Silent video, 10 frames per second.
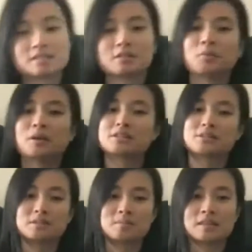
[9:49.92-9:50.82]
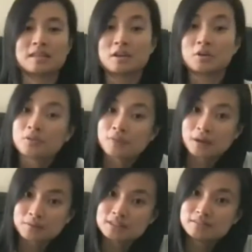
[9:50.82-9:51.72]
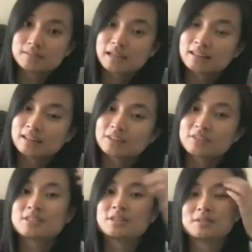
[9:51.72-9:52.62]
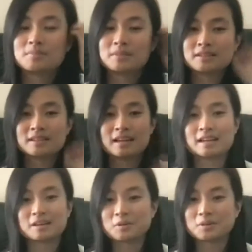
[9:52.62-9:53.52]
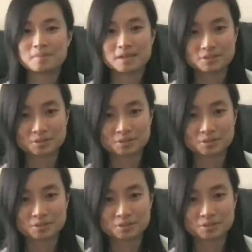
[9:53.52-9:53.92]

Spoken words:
So one is going to be the Coke fountain, and the other is going to be a Coke and Mentos